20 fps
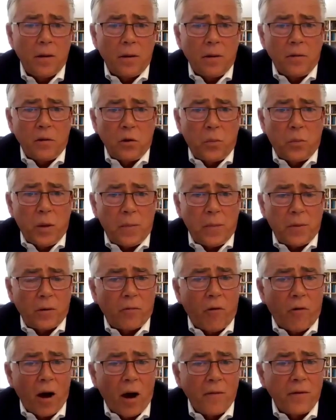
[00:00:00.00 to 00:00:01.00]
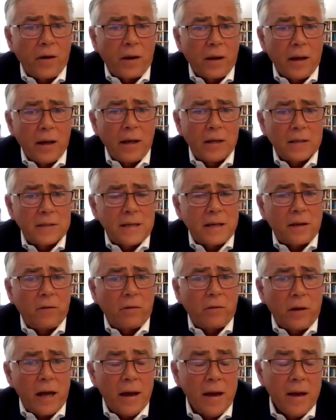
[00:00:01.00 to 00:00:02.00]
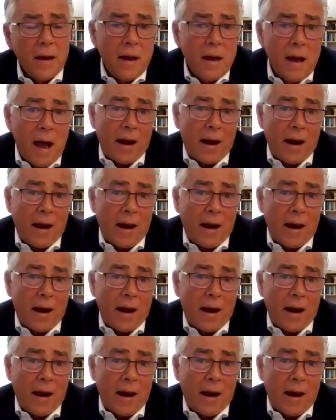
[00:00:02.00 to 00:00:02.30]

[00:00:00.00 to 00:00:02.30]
new people arriving in a single year.